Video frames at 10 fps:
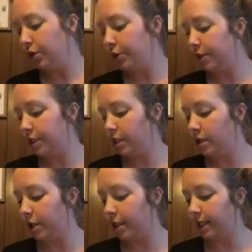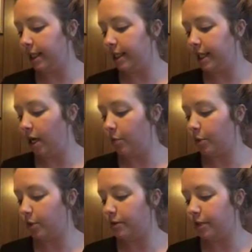Lewis and Clark needed
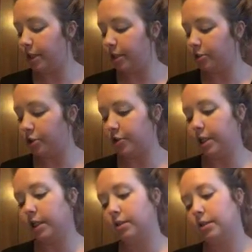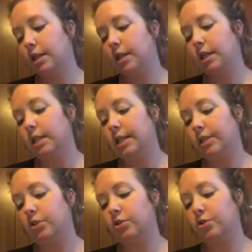helpers for their journey. They
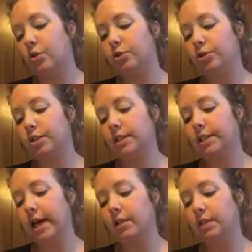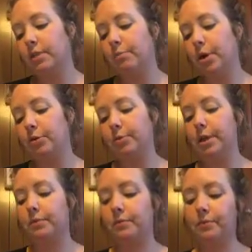took soldiers, scouts, and
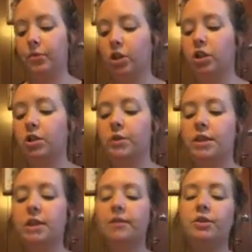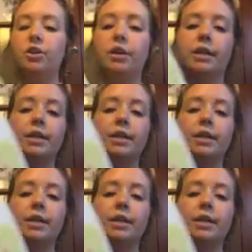boatmen. Lewis even took